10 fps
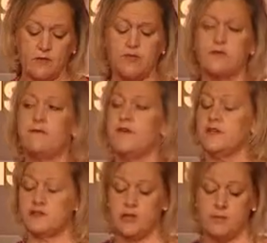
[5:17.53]
we were the
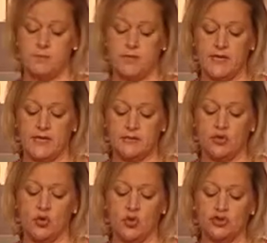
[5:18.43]
first company
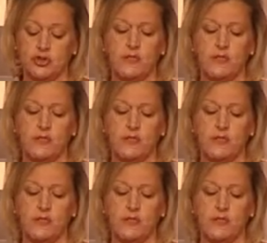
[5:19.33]
to launch